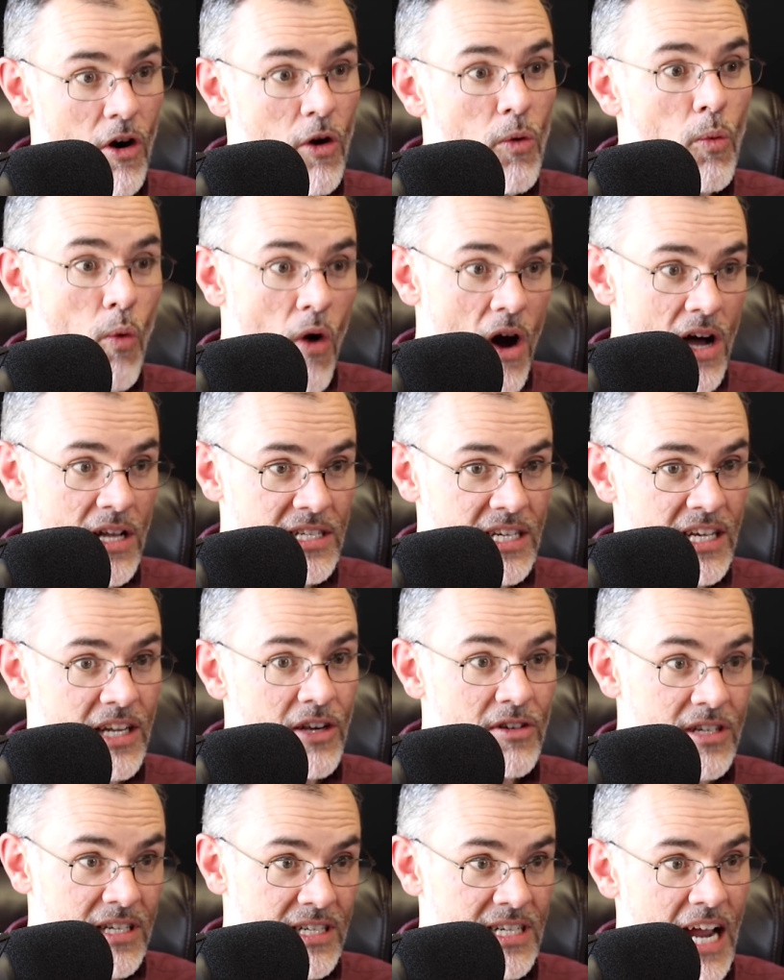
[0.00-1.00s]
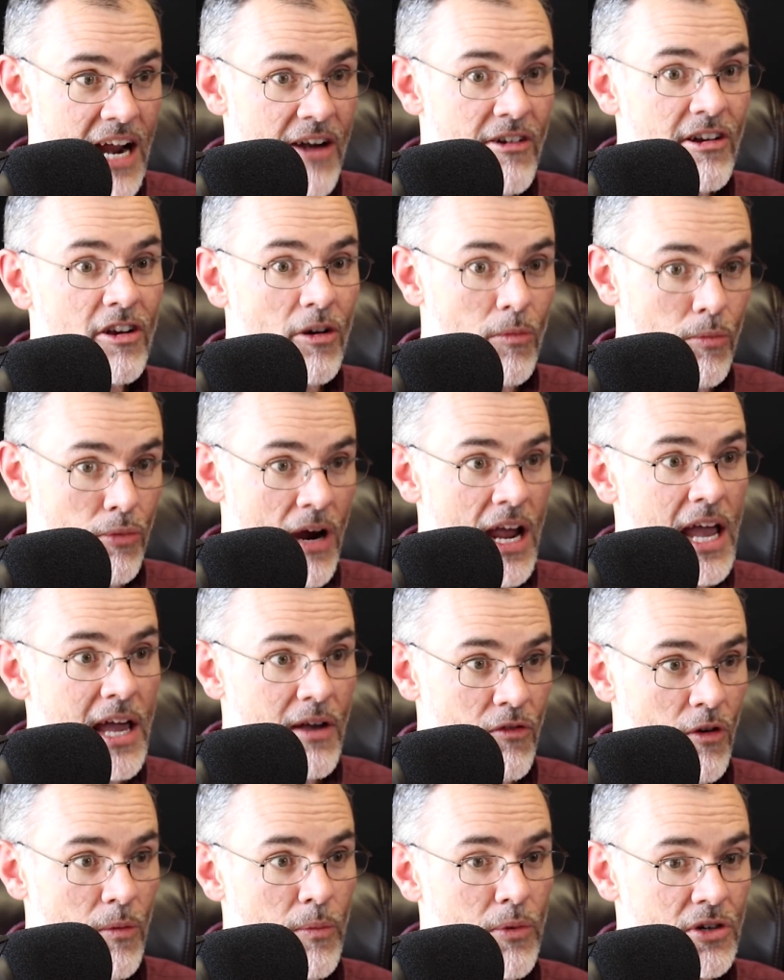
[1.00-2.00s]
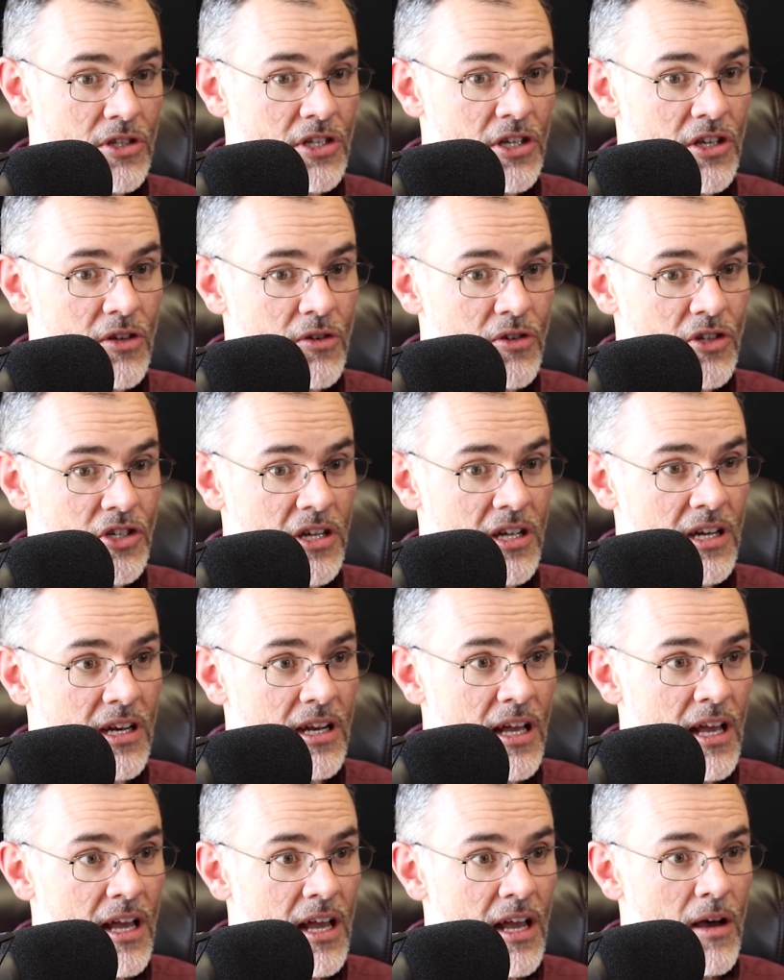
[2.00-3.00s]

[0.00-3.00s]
or wanting or desiring or praying for persecution,